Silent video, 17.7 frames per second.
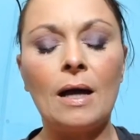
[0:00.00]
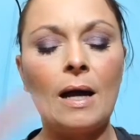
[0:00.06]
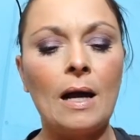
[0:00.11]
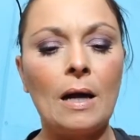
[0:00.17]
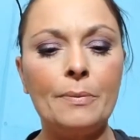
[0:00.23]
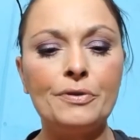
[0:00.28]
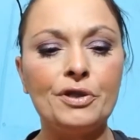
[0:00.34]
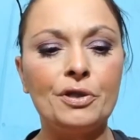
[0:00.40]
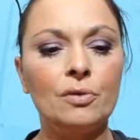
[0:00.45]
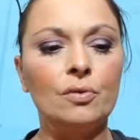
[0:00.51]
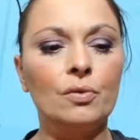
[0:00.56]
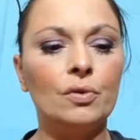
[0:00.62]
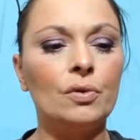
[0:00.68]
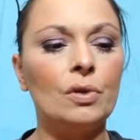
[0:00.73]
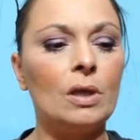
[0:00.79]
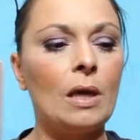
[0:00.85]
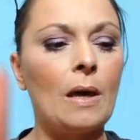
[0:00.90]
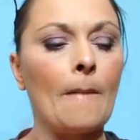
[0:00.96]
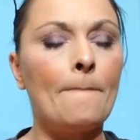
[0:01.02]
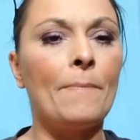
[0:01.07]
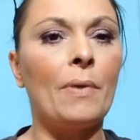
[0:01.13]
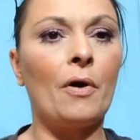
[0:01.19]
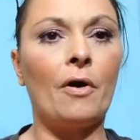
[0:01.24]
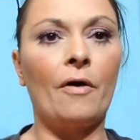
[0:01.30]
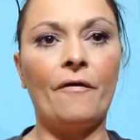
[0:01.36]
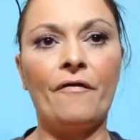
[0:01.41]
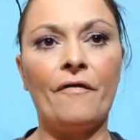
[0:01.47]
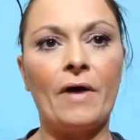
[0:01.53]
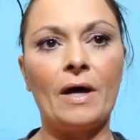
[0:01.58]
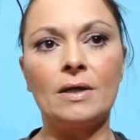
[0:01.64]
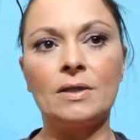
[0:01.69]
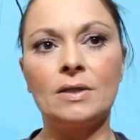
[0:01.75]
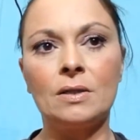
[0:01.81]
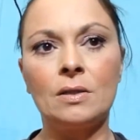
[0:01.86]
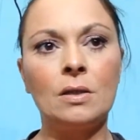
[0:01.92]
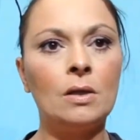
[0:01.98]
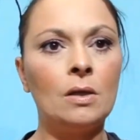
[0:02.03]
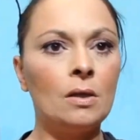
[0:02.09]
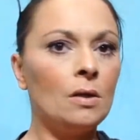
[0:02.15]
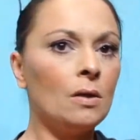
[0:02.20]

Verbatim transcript: Absolutely perfect.